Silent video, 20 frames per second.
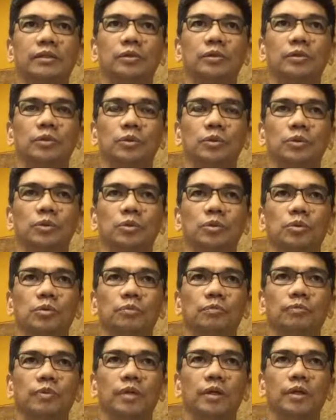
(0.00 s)
to,
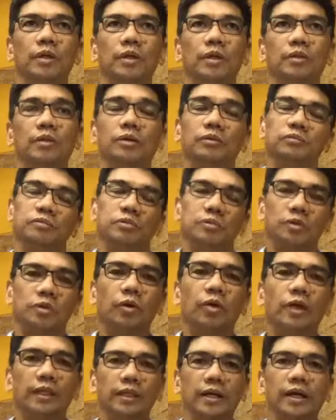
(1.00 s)

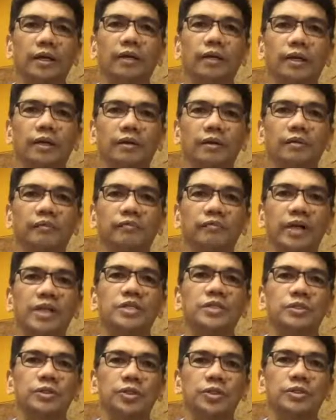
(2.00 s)
look at other
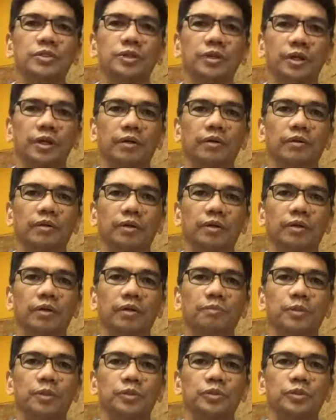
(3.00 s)
ventures or
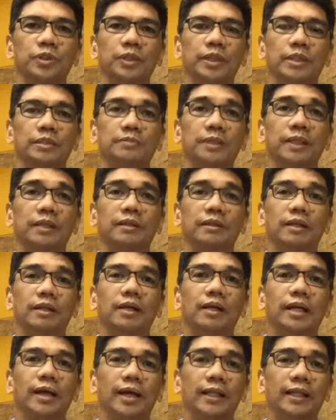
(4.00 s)
opportunities. But
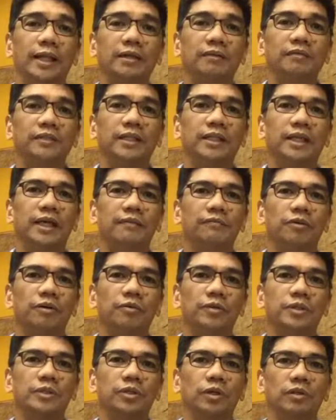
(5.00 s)
at the end of the day, I've
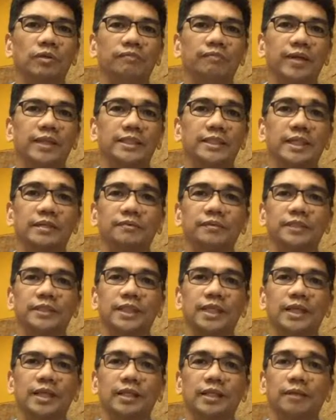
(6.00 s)
always thought of myself
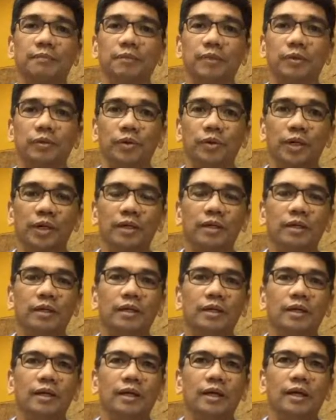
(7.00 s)
as an entrepreneur.
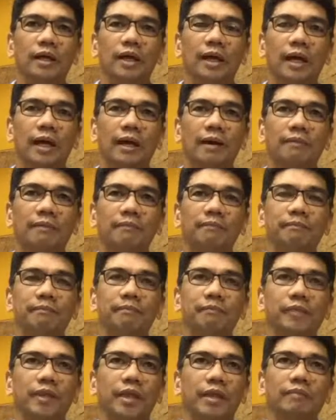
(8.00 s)

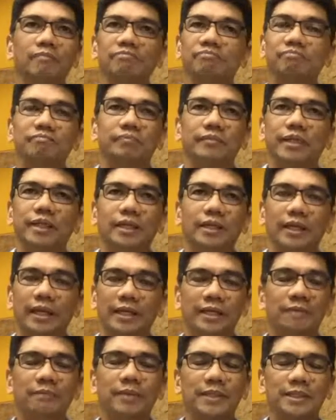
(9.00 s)

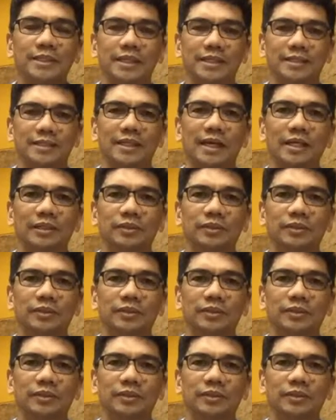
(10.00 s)
Any business